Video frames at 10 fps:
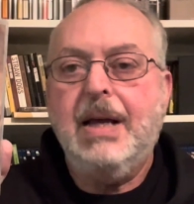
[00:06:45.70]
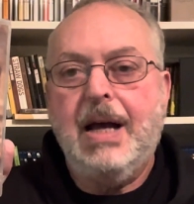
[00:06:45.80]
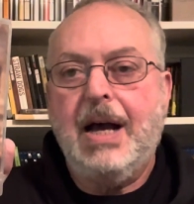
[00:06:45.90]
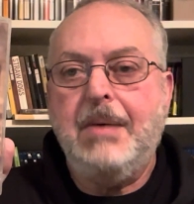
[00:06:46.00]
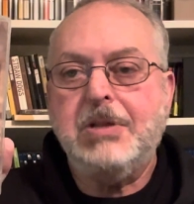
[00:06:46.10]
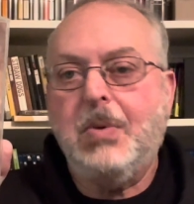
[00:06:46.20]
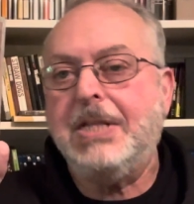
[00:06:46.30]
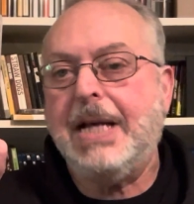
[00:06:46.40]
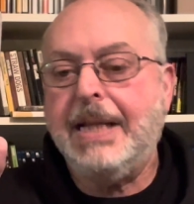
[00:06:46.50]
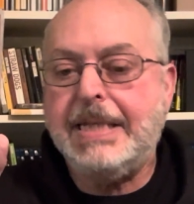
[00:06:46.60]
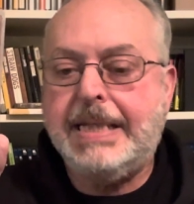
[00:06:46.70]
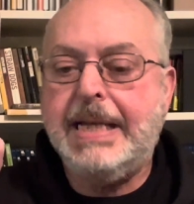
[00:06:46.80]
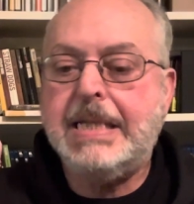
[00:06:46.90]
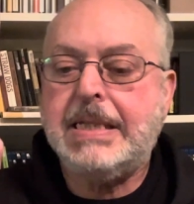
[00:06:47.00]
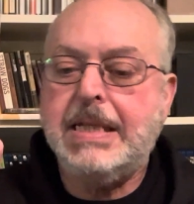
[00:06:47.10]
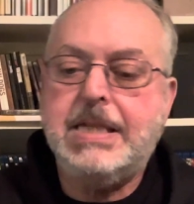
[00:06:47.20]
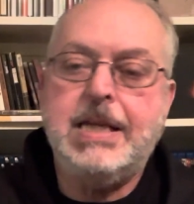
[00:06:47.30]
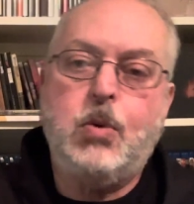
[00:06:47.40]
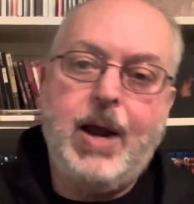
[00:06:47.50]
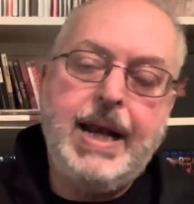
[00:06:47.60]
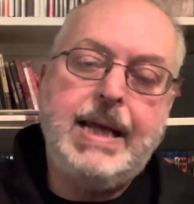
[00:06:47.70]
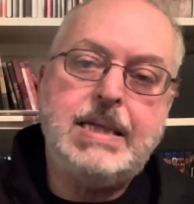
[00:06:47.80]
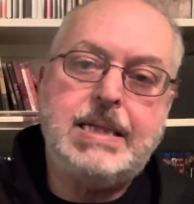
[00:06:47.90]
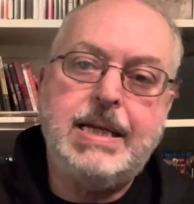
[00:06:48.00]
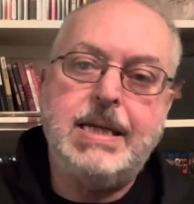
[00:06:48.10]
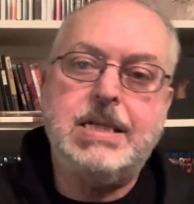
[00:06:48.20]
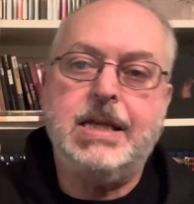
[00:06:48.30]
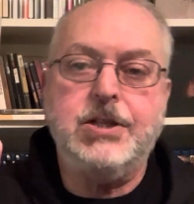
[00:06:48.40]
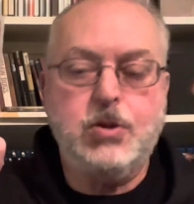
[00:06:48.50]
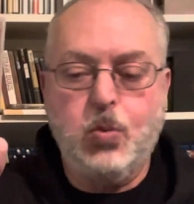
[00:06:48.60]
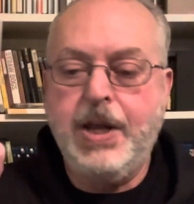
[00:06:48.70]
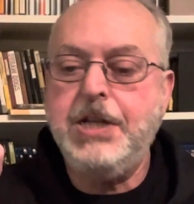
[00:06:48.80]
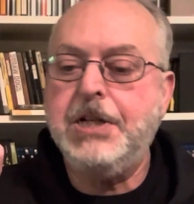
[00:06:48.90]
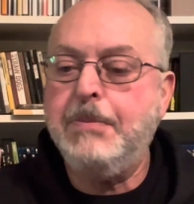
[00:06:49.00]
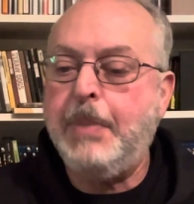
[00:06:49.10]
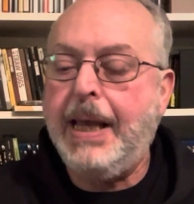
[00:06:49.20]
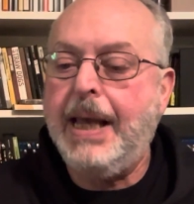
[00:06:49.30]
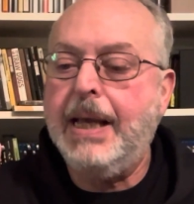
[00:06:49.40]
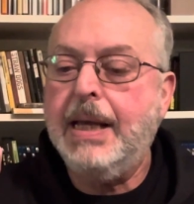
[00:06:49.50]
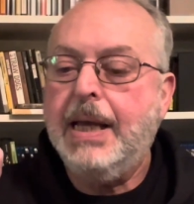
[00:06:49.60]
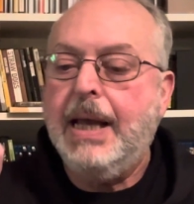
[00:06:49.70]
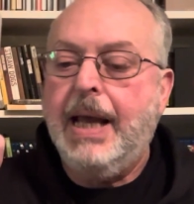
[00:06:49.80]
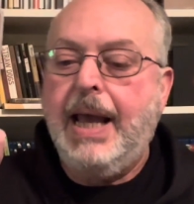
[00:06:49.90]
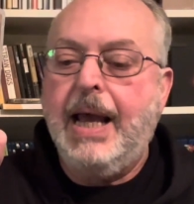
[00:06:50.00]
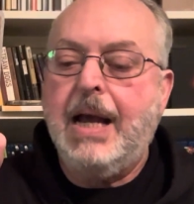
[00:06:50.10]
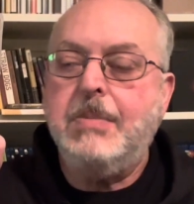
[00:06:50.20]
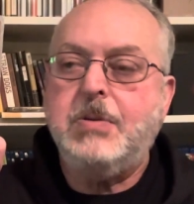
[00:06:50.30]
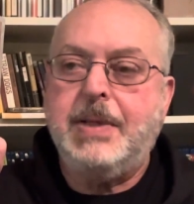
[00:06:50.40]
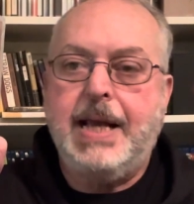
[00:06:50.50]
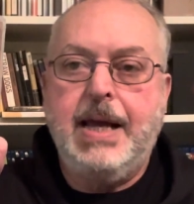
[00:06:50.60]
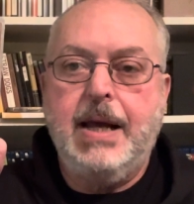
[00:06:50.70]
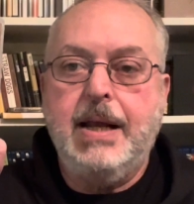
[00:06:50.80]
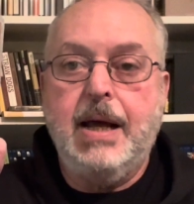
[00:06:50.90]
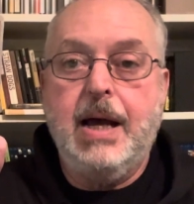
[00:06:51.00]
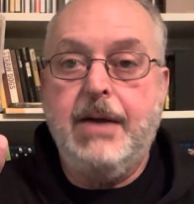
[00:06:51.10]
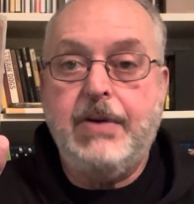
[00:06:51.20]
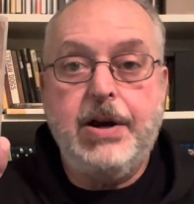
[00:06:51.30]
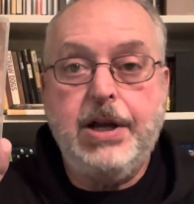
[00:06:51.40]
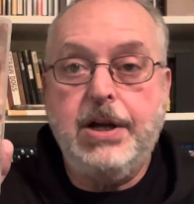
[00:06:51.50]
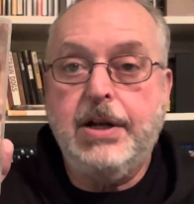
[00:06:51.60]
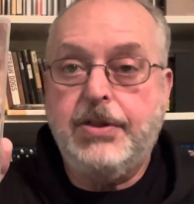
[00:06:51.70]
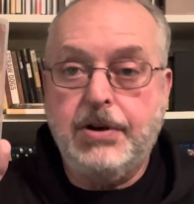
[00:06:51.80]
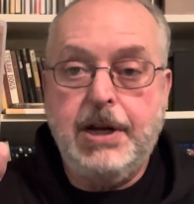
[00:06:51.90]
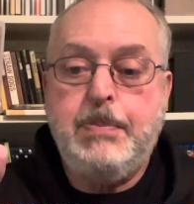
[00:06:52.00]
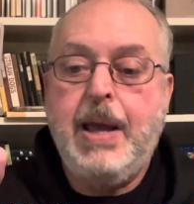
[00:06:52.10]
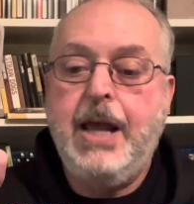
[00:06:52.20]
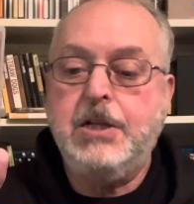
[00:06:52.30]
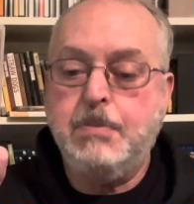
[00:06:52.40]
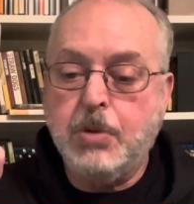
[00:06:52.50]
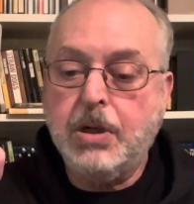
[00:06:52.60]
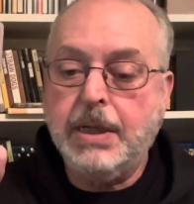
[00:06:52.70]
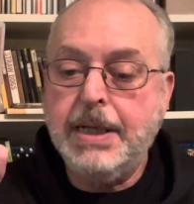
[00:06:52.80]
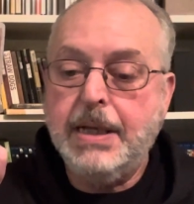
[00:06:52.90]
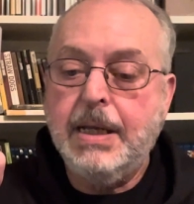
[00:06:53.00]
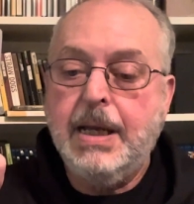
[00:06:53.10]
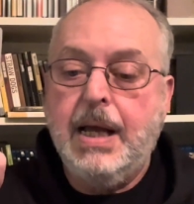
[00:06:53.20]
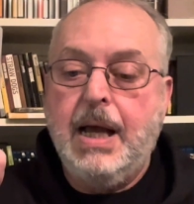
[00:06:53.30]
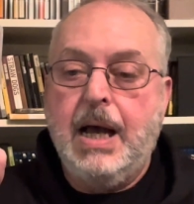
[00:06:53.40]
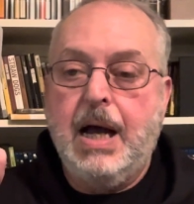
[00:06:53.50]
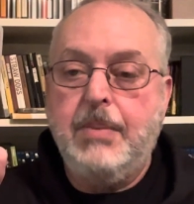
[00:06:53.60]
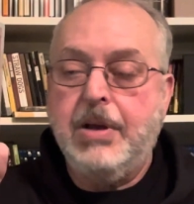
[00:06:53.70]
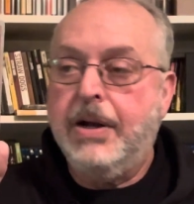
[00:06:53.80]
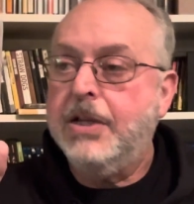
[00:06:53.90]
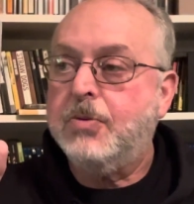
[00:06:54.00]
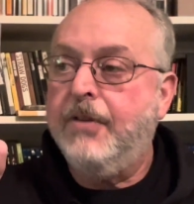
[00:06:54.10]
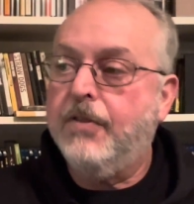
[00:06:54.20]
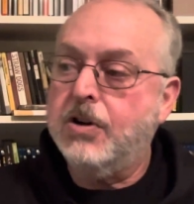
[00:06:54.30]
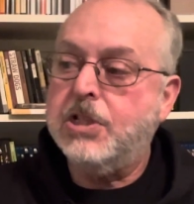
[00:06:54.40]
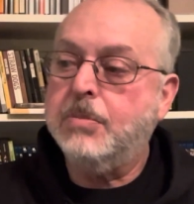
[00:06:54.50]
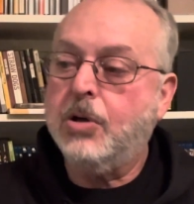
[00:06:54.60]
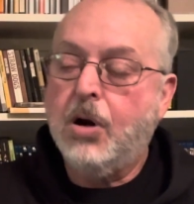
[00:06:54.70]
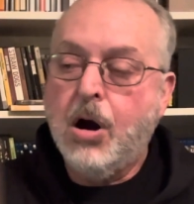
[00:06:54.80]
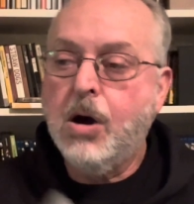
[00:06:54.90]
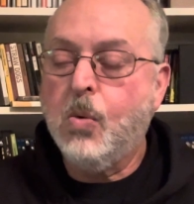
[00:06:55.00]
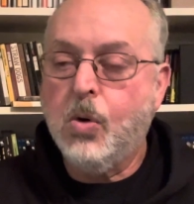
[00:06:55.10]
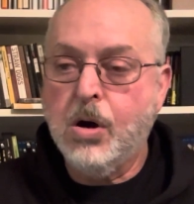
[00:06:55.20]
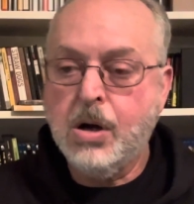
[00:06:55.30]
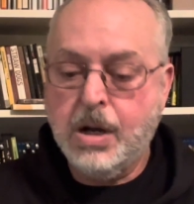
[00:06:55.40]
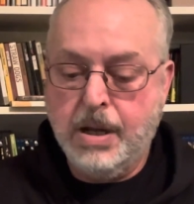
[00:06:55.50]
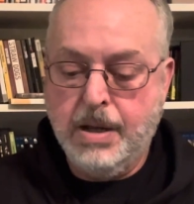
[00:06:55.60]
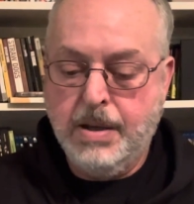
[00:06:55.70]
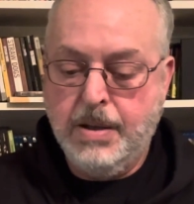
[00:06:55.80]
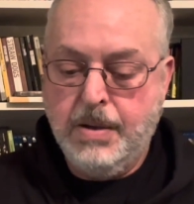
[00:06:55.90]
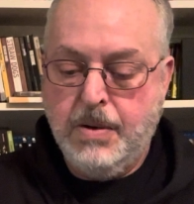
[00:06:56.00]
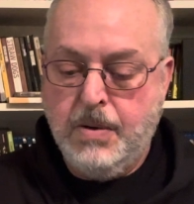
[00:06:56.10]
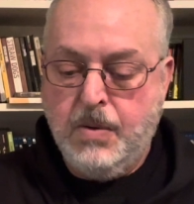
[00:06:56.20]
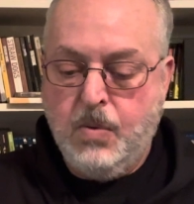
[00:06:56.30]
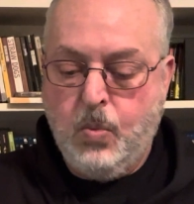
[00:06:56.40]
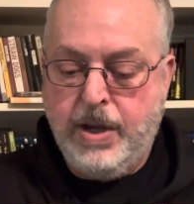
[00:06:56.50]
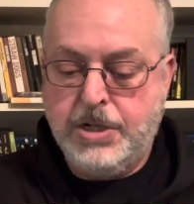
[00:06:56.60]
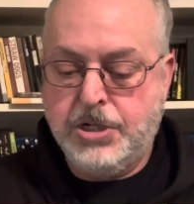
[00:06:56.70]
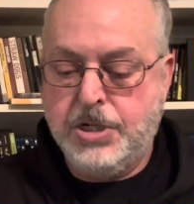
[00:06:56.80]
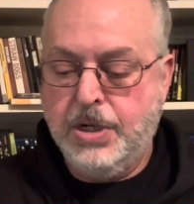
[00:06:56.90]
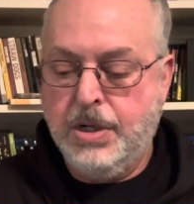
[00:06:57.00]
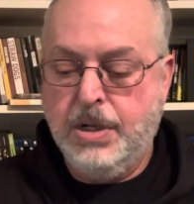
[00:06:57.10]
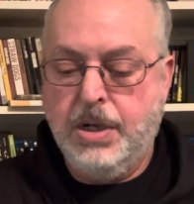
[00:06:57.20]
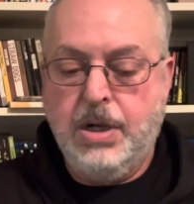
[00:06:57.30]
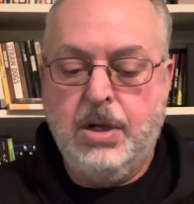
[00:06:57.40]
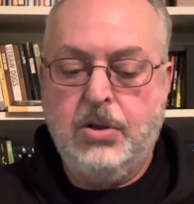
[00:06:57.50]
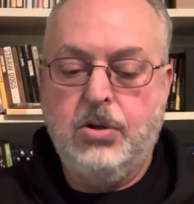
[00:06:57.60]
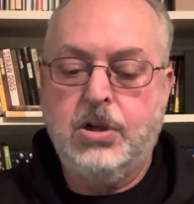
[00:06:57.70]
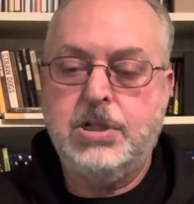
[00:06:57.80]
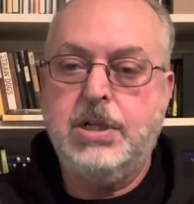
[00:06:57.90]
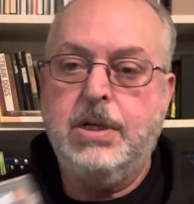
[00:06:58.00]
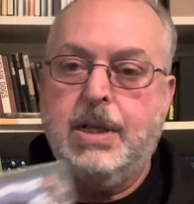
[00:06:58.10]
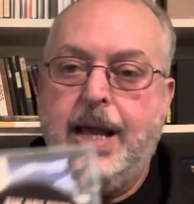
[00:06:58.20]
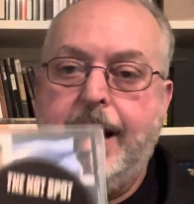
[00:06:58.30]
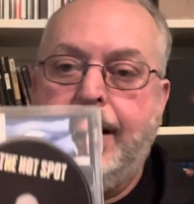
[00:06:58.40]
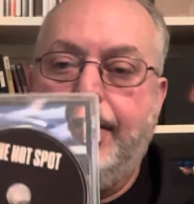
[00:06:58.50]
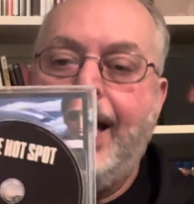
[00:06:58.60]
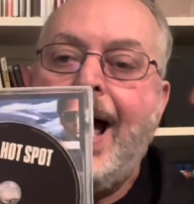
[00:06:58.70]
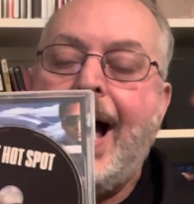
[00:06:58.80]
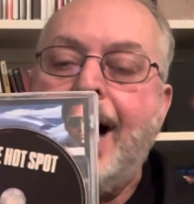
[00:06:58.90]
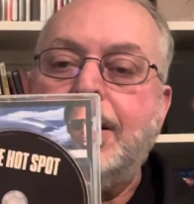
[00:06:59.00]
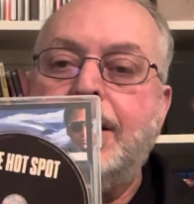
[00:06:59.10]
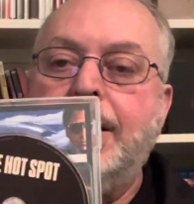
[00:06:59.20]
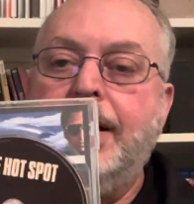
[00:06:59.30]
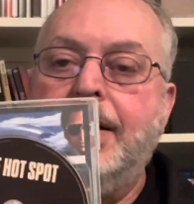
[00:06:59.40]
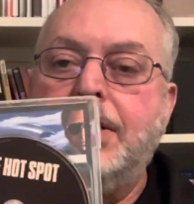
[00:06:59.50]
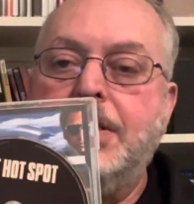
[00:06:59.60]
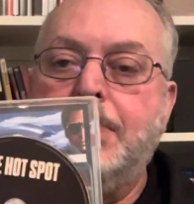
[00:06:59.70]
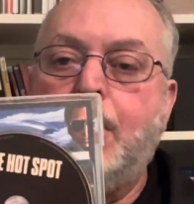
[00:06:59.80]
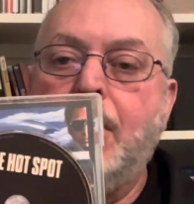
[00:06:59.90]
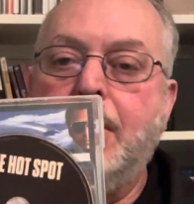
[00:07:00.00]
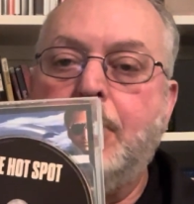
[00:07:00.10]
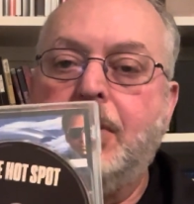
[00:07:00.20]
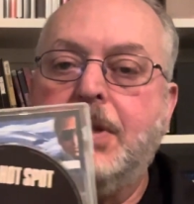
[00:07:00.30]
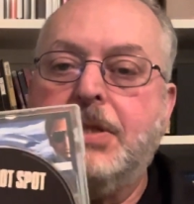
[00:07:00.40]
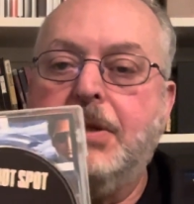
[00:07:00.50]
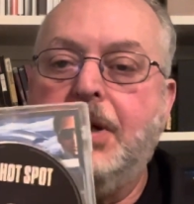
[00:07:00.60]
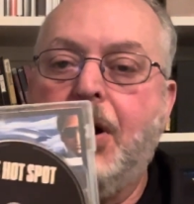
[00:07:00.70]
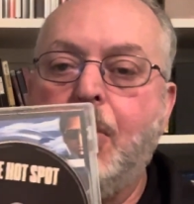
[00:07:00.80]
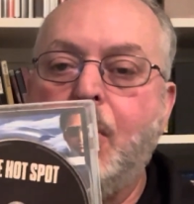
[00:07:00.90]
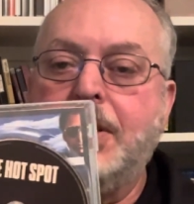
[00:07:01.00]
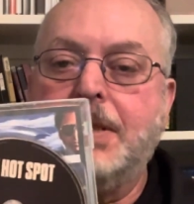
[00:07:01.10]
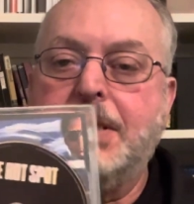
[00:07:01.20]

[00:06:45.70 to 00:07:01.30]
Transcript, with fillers: Um, so what's on this disc? This is a Radiance disc. It's a Region B. It comes with a, a very good 30-page booklet. Um, there is reversible artwork, which looks like that. And this is part of the booklet, so the artwork is the